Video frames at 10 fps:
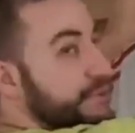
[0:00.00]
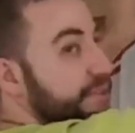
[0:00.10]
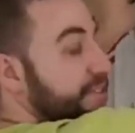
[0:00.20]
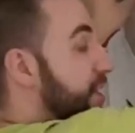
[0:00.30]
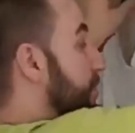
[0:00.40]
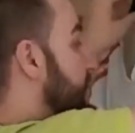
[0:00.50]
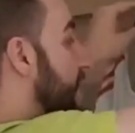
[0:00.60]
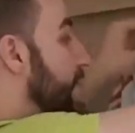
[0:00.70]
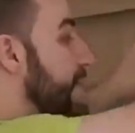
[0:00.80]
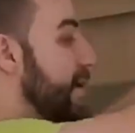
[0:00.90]
do at the same
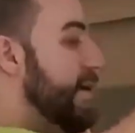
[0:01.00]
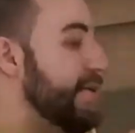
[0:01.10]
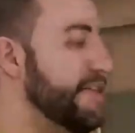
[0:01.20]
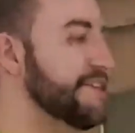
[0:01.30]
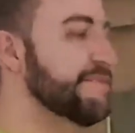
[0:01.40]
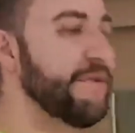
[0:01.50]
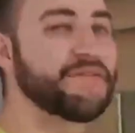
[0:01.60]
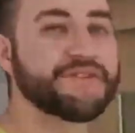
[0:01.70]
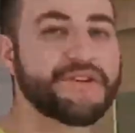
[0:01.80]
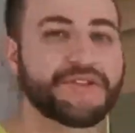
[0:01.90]
time. These are
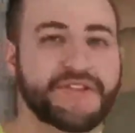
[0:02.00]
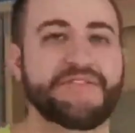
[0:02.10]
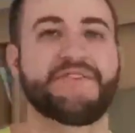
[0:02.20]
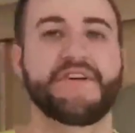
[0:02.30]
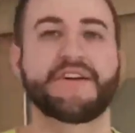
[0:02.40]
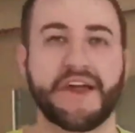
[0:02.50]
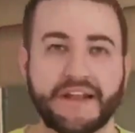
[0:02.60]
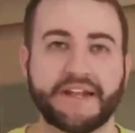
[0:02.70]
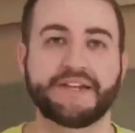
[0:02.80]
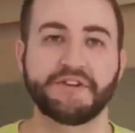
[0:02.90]
both shirts that I've very
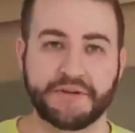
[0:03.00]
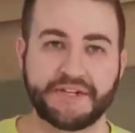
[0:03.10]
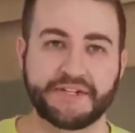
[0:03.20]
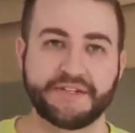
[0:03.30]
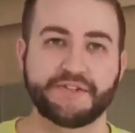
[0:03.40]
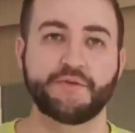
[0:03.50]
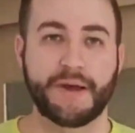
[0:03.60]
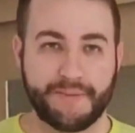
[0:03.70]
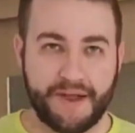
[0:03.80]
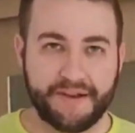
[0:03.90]
kindly donated to
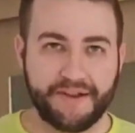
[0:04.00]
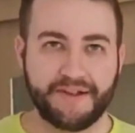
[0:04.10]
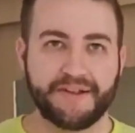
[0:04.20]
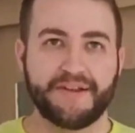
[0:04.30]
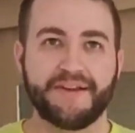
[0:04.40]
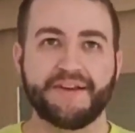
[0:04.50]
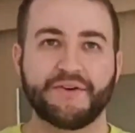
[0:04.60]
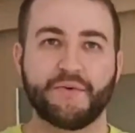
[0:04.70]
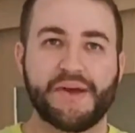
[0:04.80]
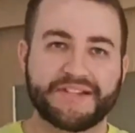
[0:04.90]
my panda,
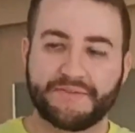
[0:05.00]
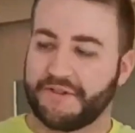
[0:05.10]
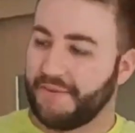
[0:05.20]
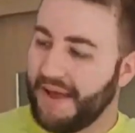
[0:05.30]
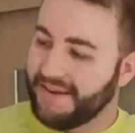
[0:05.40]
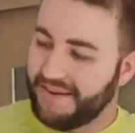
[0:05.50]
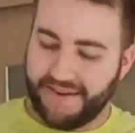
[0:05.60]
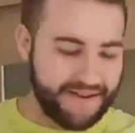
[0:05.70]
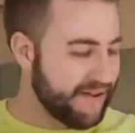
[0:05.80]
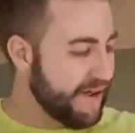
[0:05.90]
who wears them to bed.
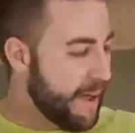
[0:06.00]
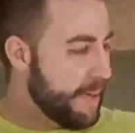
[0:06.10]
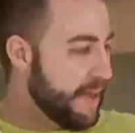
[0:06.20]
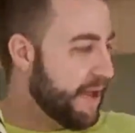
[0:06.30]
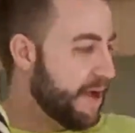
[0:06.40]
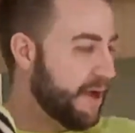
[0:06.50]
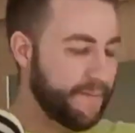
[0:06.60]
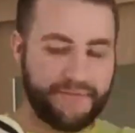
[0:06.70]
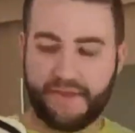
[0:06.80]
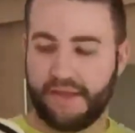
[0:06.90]
And they
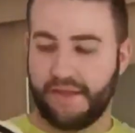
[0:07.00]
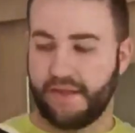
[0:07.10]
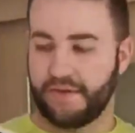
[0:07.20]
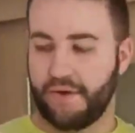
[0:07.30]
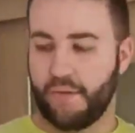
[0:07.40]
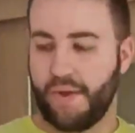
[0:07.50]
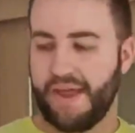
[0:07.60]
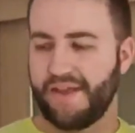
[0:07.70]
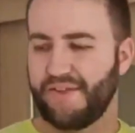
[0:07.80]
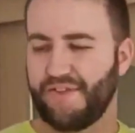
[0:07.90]
are the
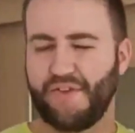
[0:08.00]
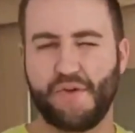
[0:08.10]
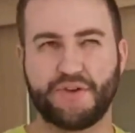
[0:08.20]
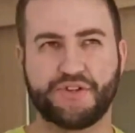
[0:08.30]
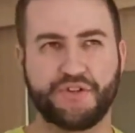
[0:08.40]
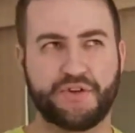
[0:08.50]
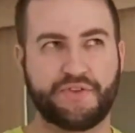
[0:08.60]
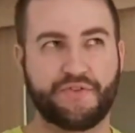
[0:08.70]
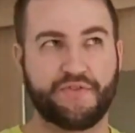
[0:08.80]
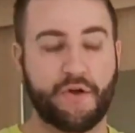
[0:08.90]
away and third
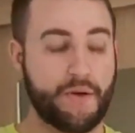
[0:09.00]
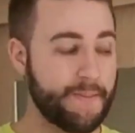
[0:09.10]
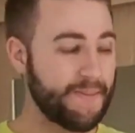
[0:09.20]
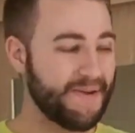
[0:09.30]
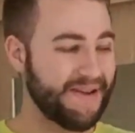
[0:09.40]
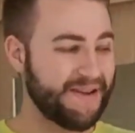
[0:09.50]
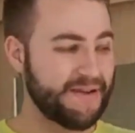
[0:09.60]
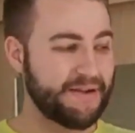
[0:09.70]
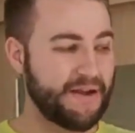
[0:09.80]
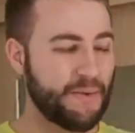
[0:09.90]
shirts from,
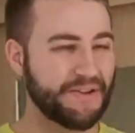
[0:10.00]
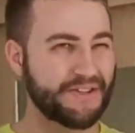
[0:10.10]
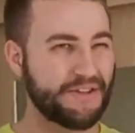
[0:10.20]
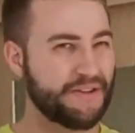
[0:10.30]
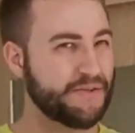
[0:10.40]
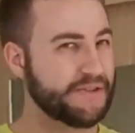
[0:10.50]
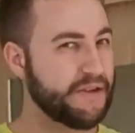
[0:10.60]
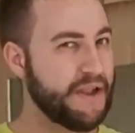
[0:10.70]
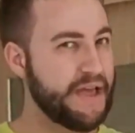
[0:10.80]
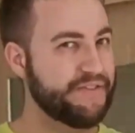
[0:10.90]
I want to say
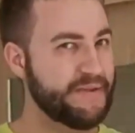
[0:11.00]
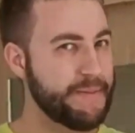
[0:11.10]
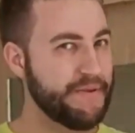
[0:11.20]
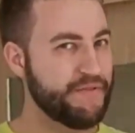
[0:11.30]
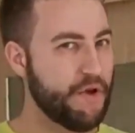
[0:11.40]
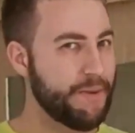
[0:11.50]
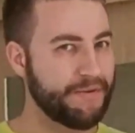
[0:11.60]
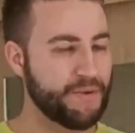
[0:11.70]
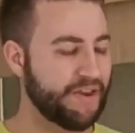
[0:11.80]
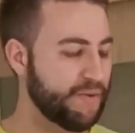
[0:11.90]
2011, I might be wrong, might
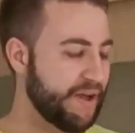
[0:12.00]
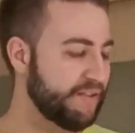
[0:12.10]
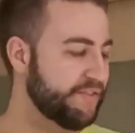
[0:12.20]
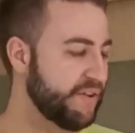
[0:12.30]
be 2012.